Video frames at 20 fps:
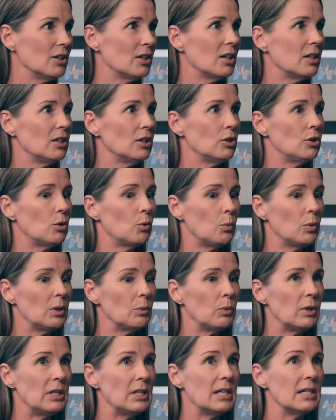You know,
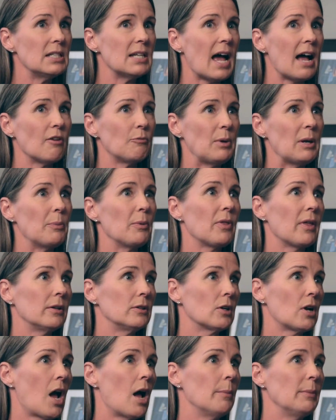we need to have people that
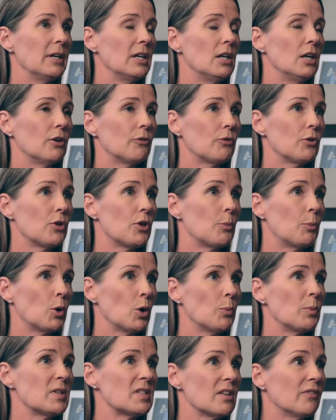are coming here for the
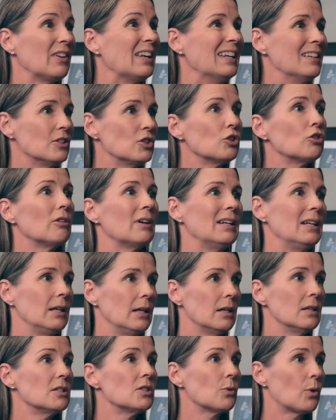purpose of
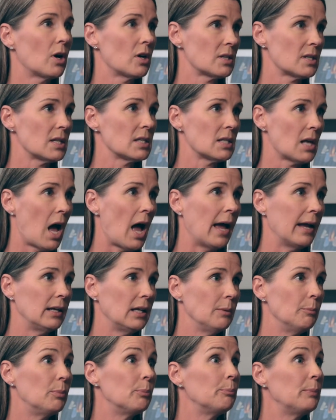integrating into our
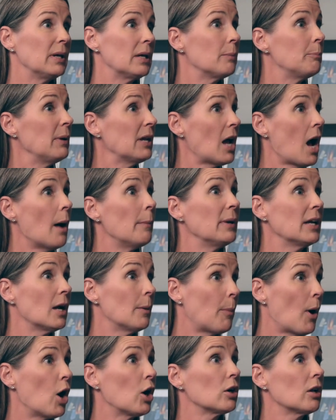society, becoming a
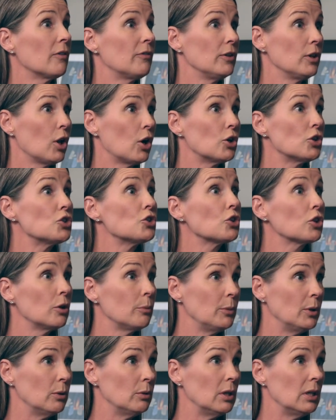part of a larger
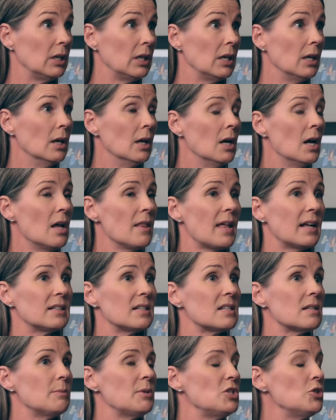community. That
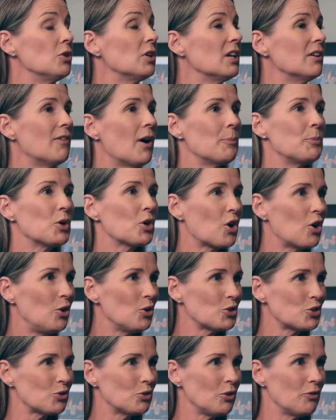doesn't mean you give up your
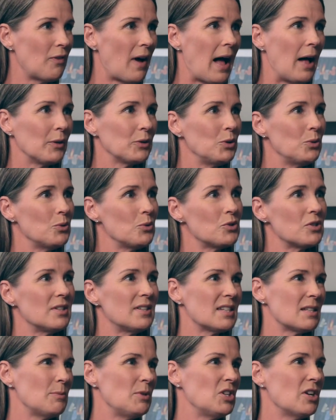cultural values. It
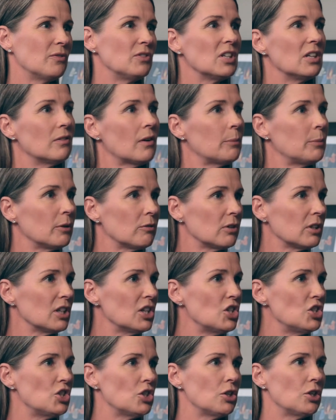doesn't mean you have to give up your
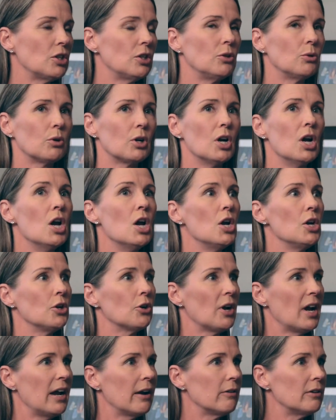religion or
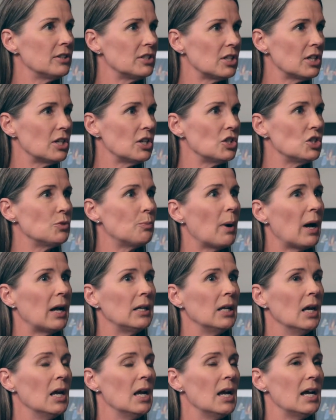your heritage,
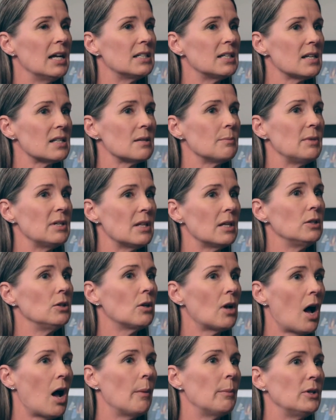but it doesn't mean that you
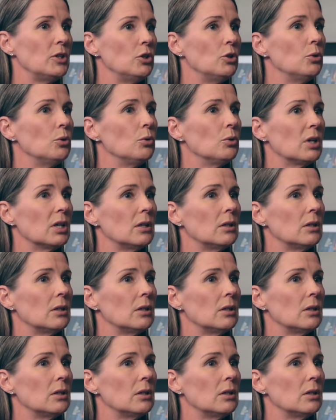come and you